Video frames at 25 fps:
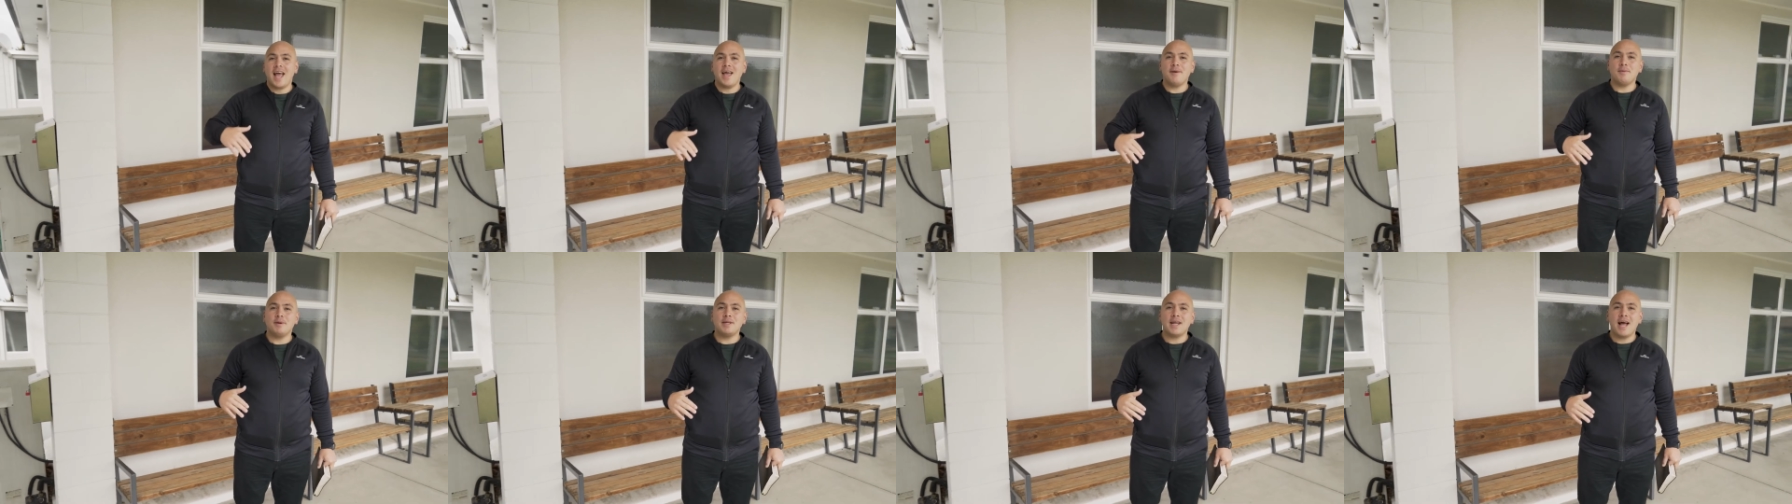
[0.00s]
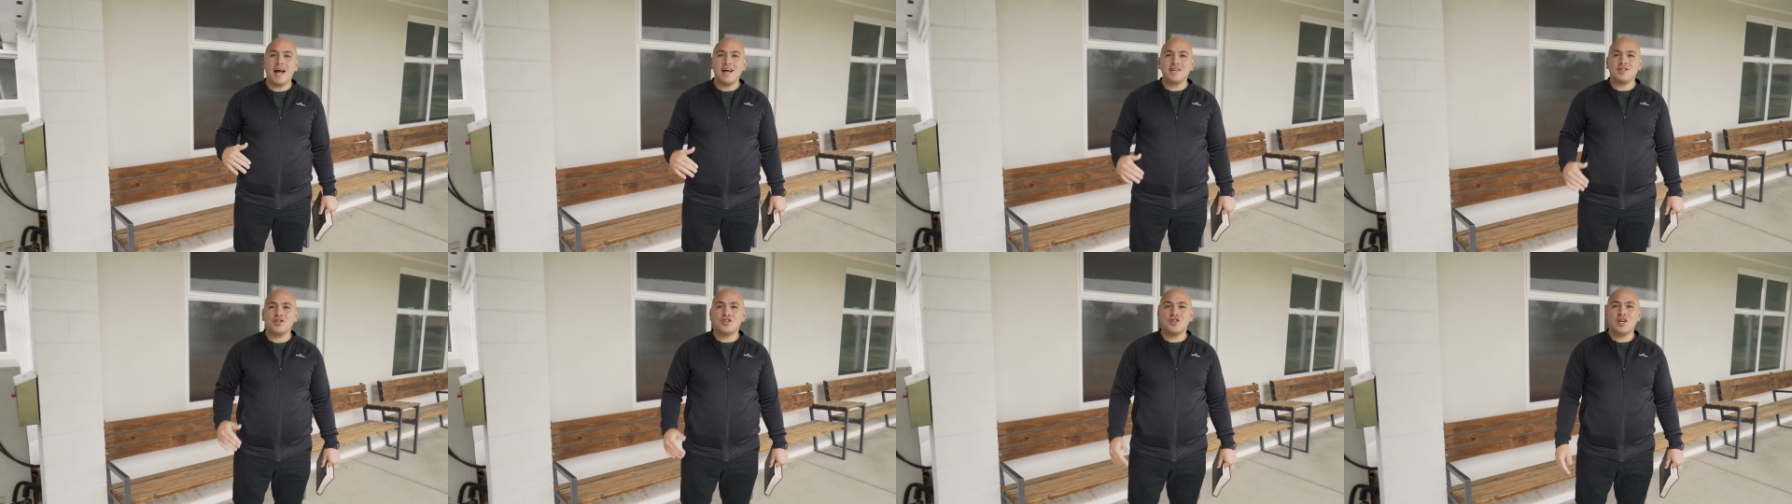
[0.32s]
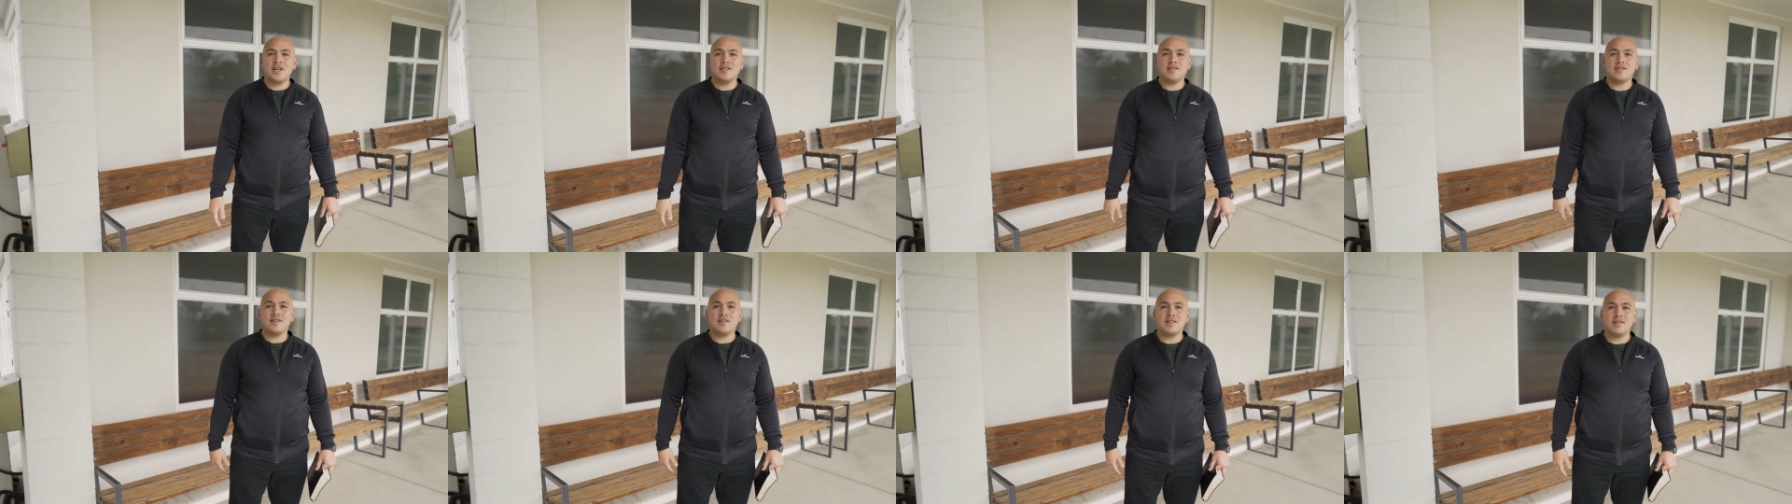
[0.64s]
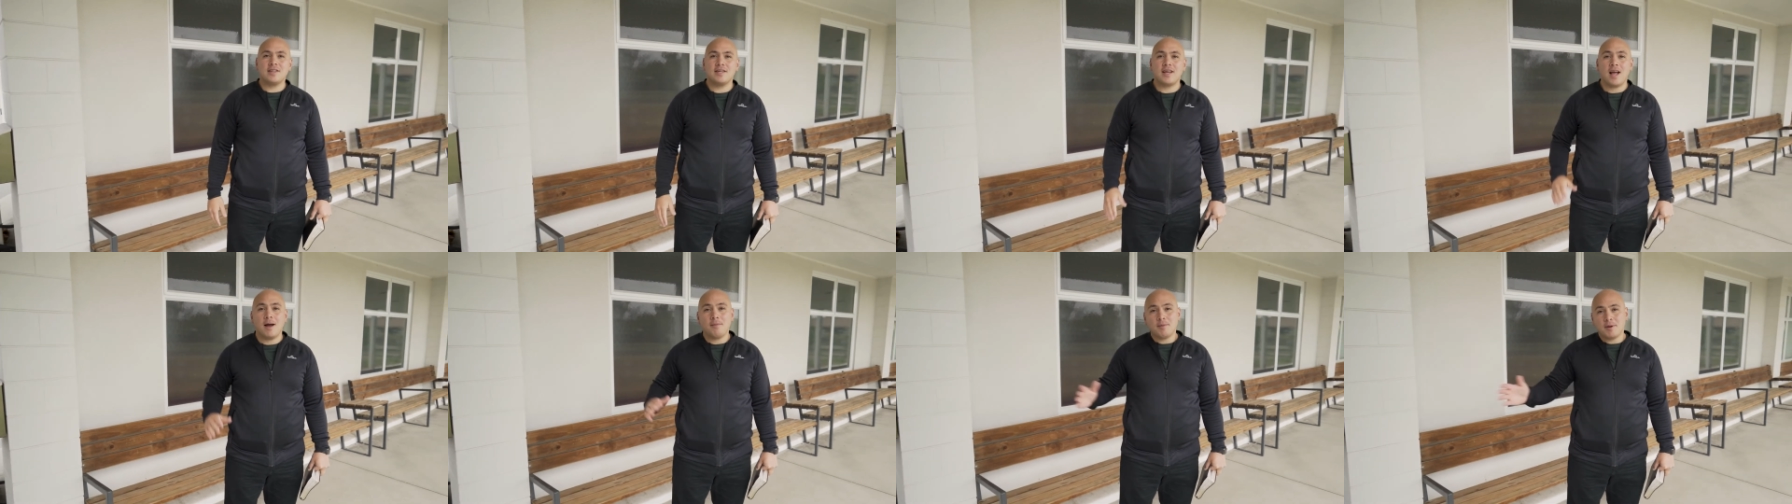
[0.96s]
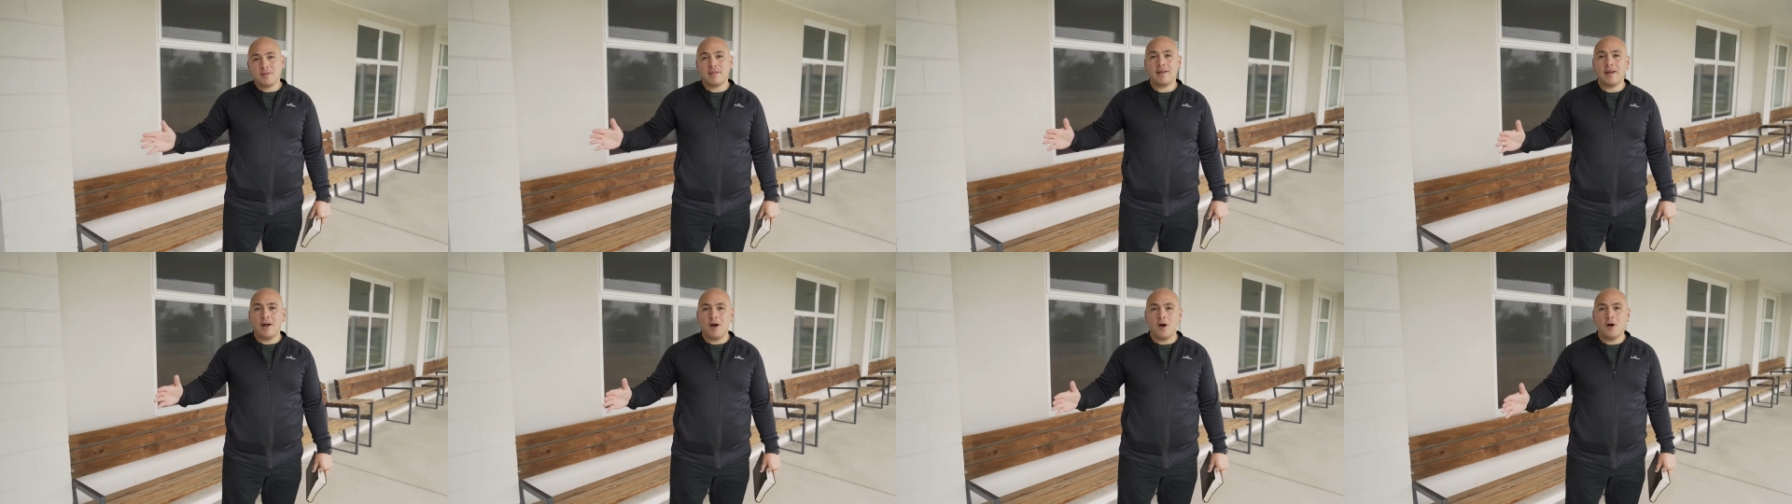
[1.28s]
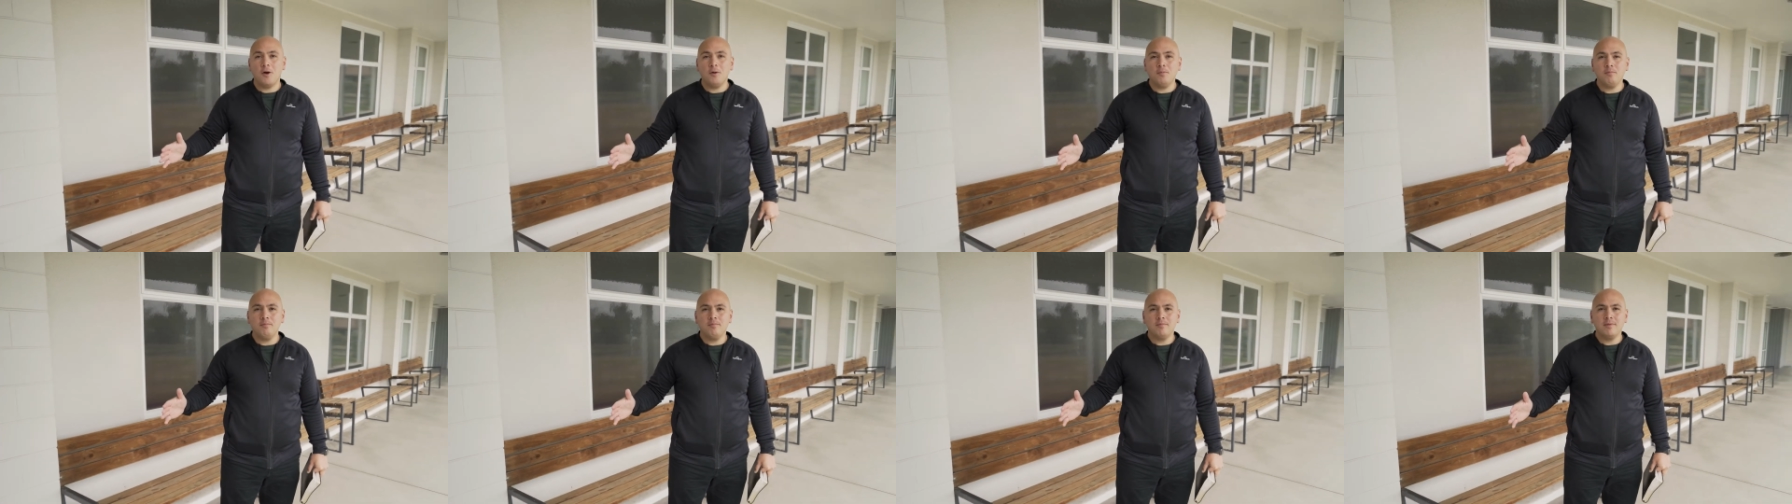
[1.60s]
came and asked Jesus to come to their
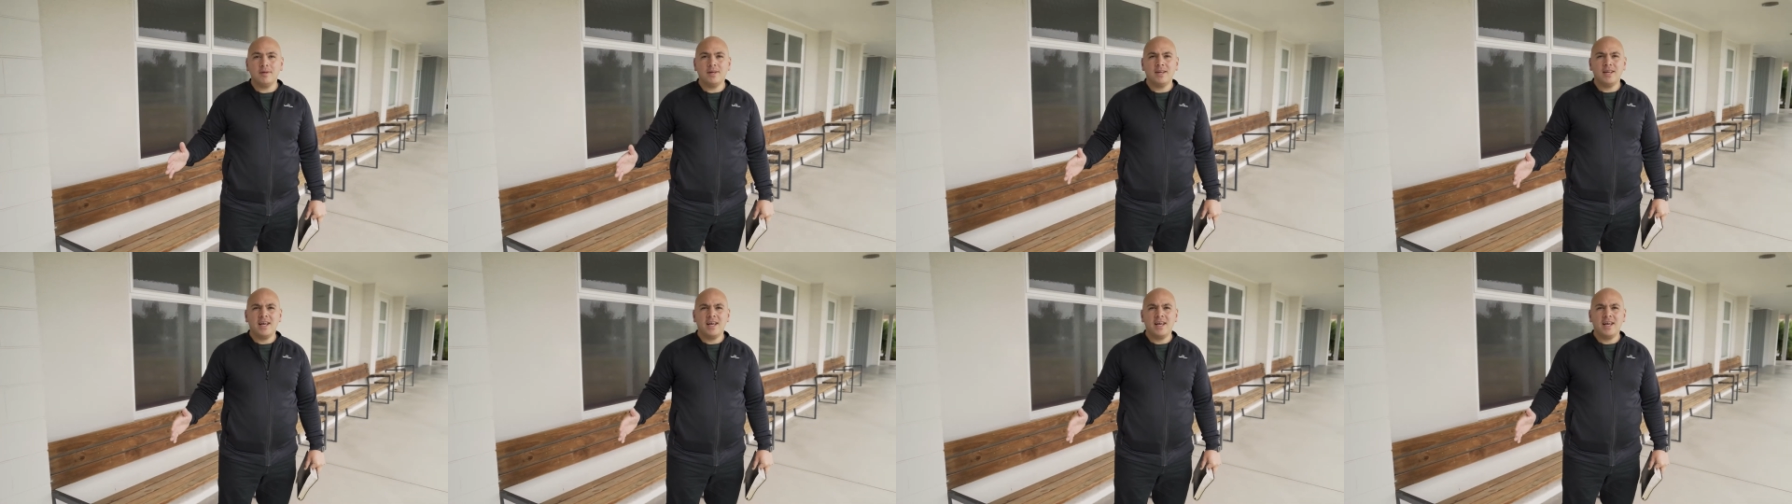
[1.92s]
home,